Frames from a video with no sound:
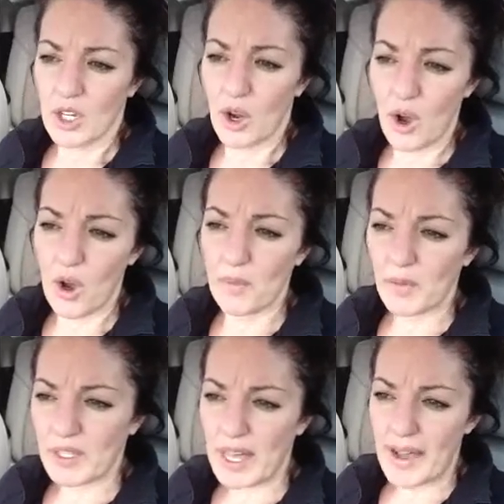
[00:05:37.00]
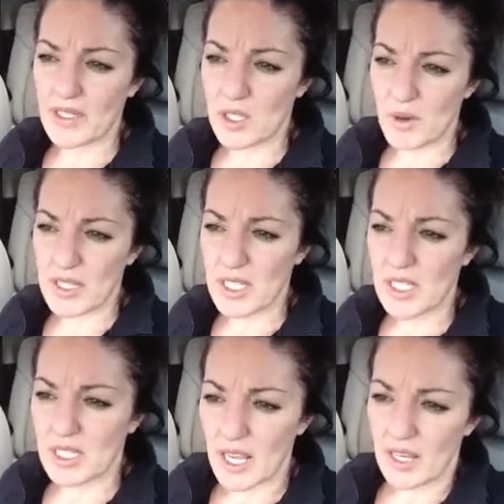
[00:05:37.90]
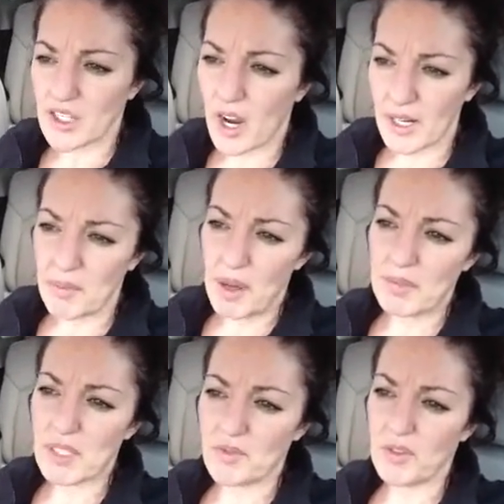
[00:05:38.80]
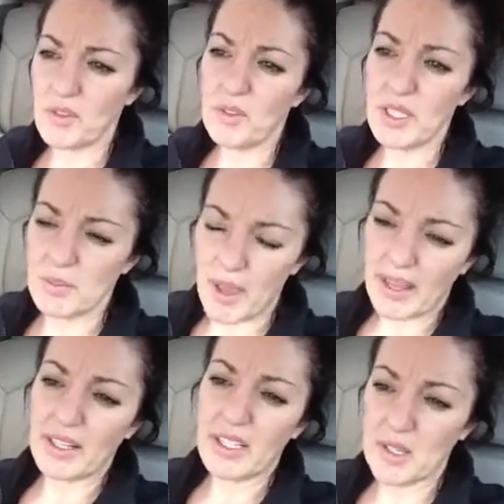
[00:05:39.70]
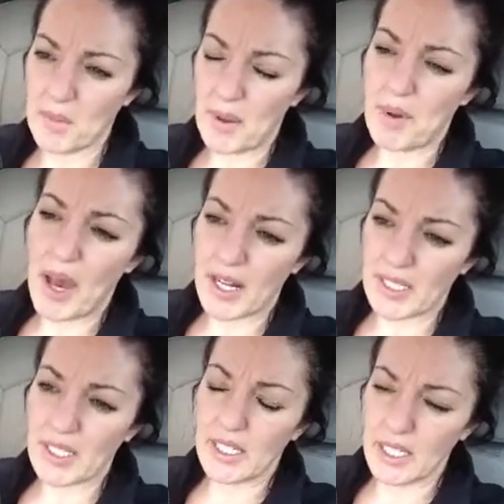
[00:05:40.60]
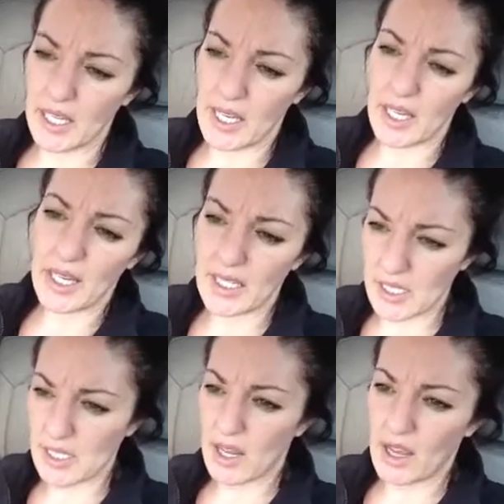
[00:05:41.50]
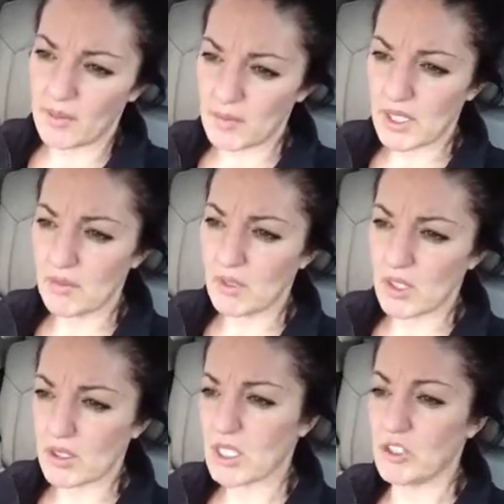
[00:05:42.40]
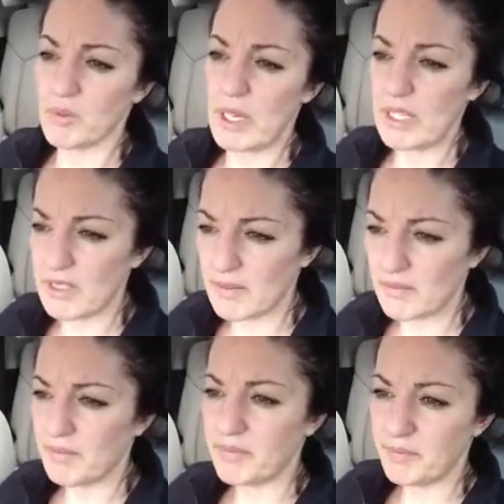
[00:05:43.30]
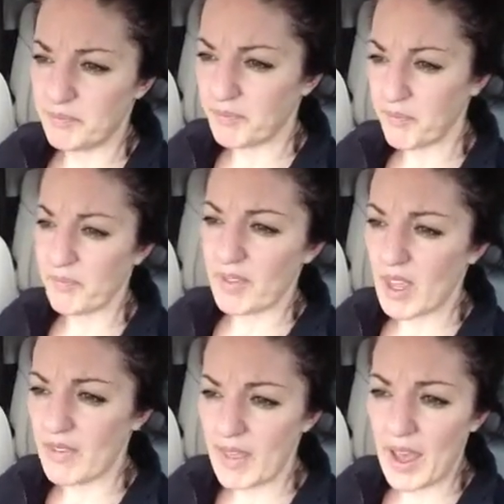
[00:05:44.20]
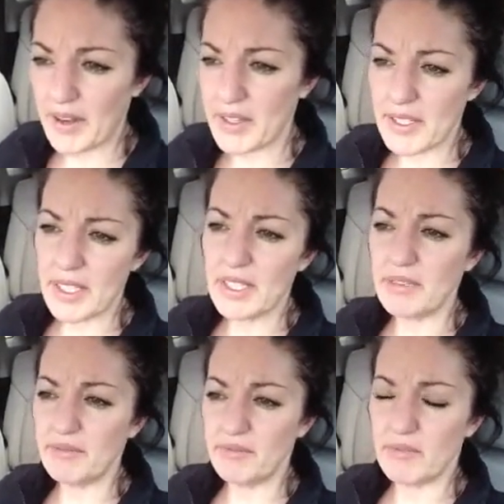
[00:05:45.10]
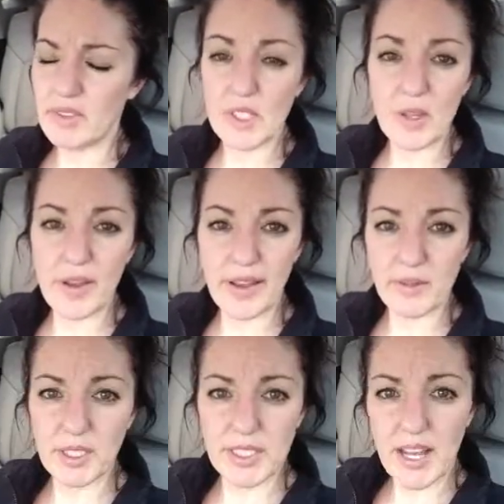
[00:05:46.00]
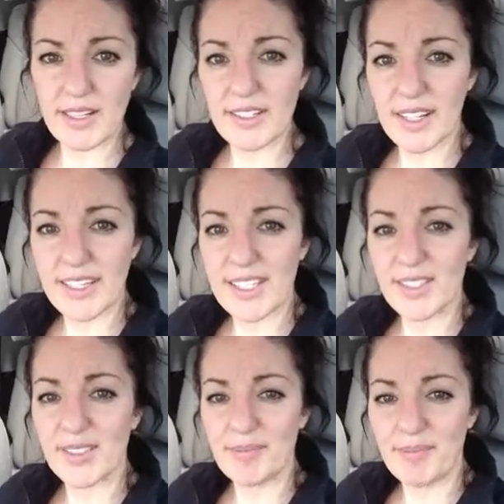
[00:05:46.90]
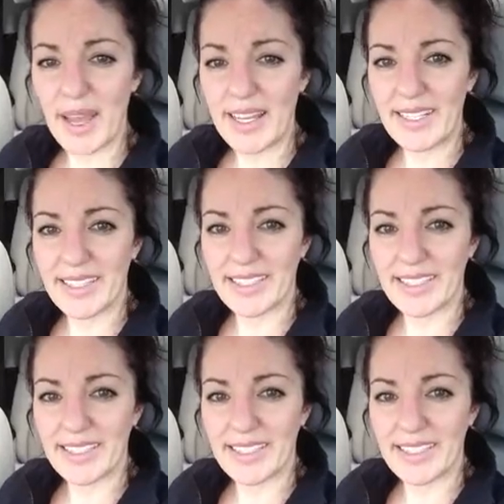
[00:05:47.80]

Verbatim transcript: go home and relax the rest of the day, trying to pump some fluids back into my body and um, some nourishment. And that is it. So I will talk to you guys soon. Bye.